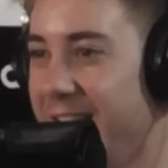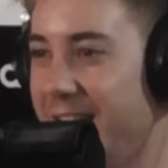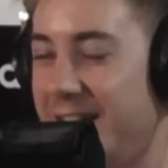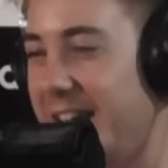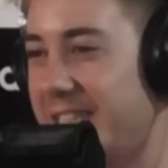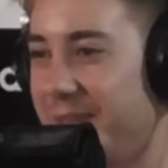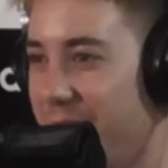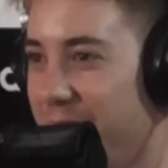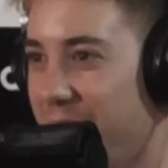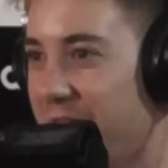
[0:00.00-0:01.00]
And that's if
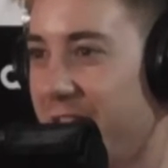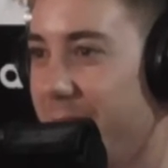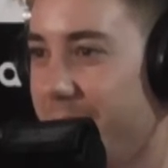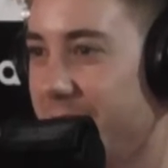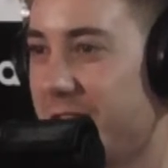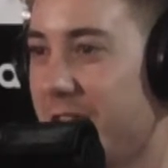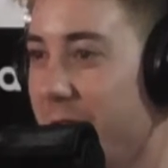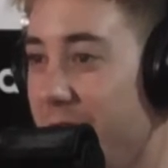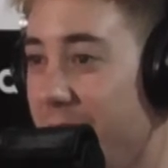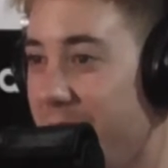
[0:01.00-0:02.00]
you fuck up. And it's so
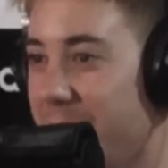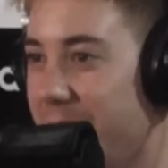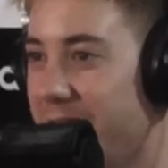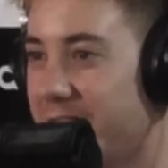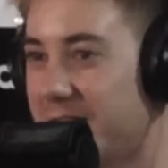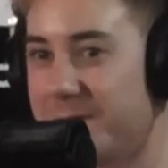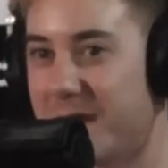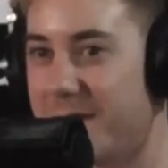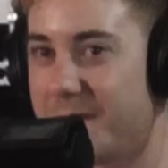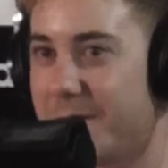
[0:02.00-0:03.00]
annoying, because
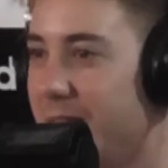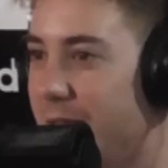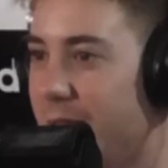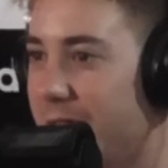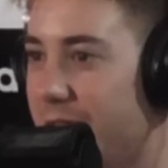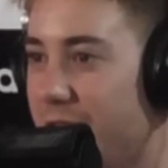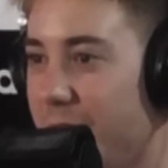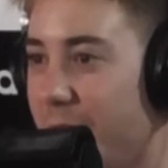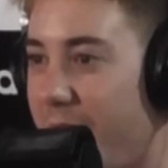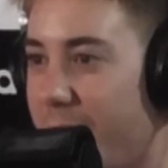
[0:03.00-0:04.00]
sometimes I would do like a
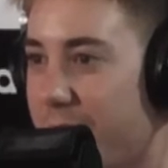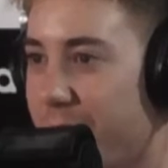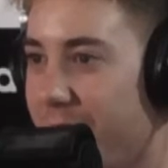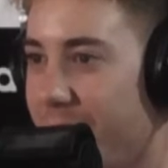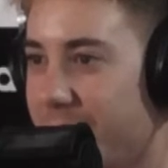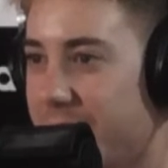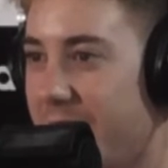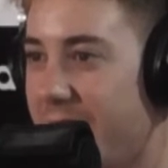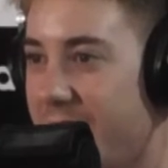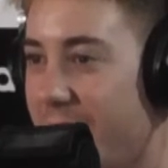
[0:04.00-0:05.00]
2-hour, 3-hour
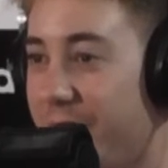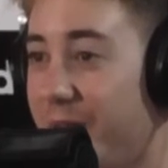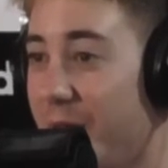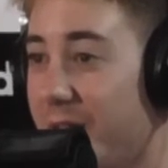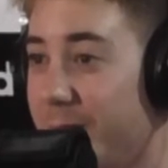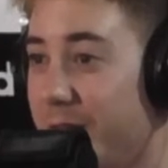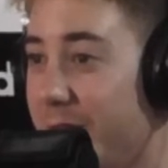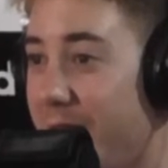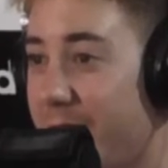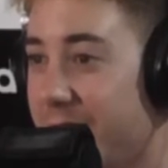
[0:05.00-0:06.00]
set, and I would fuck up 2
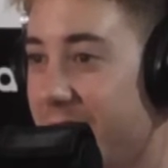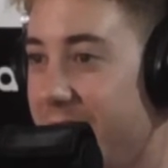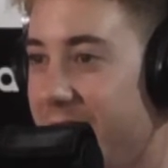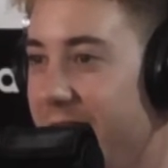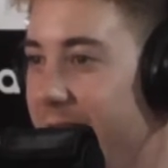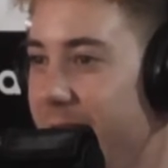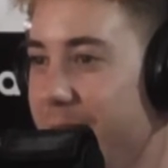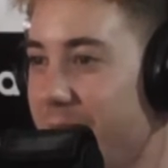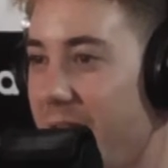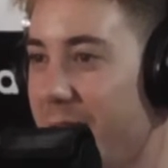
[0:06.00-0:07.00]
hours in.
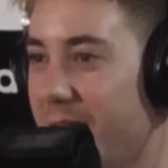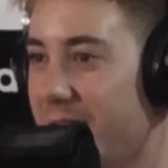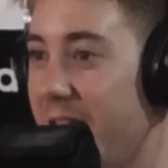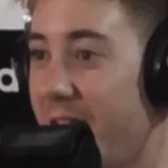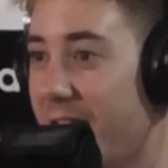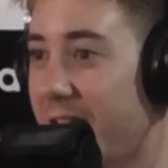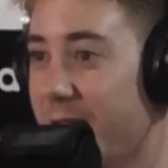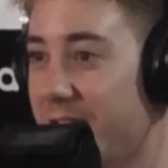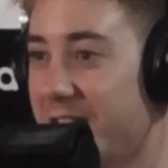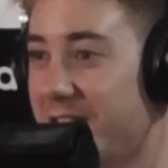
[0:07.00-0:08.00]
I'm like, now I got to
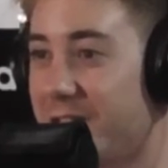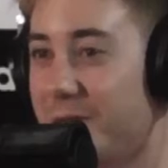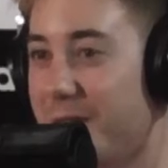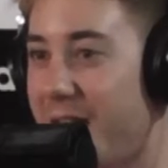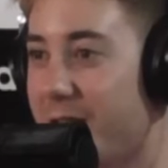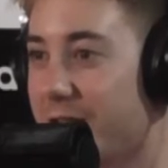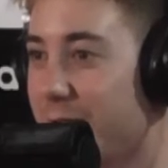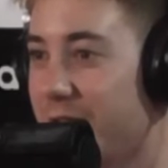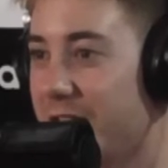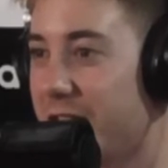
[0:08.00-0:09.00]
listen to 2 hours of
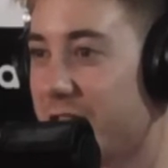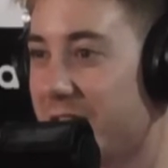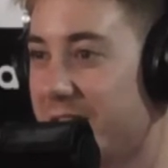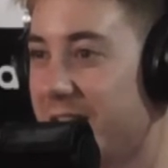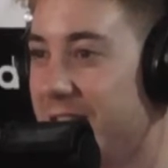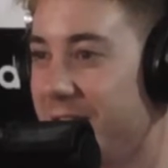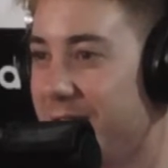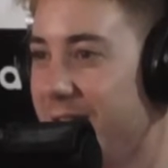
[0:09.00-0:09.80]
what I just listened to.